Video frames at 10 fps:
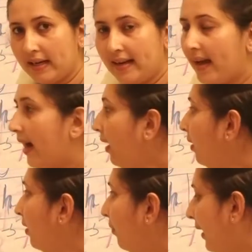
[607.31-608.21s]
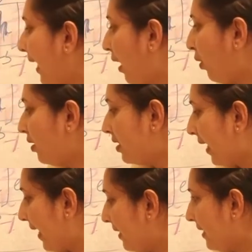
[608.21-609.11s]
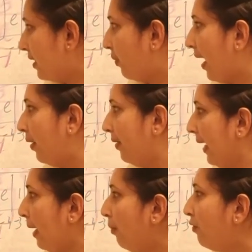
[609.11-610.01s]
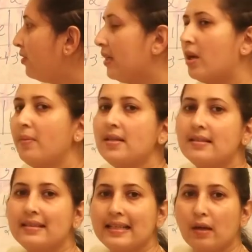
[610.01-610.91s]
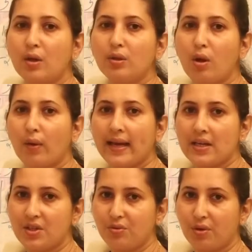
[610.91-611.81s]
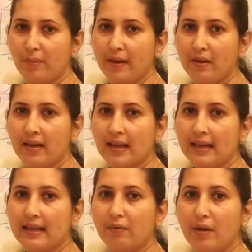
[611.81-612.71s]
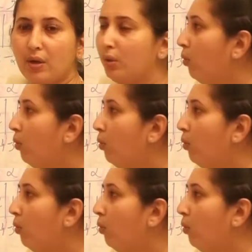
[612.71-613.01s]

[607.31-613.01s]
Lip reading: done, we cannot change its value. Name of 0 means the 0th location should be given to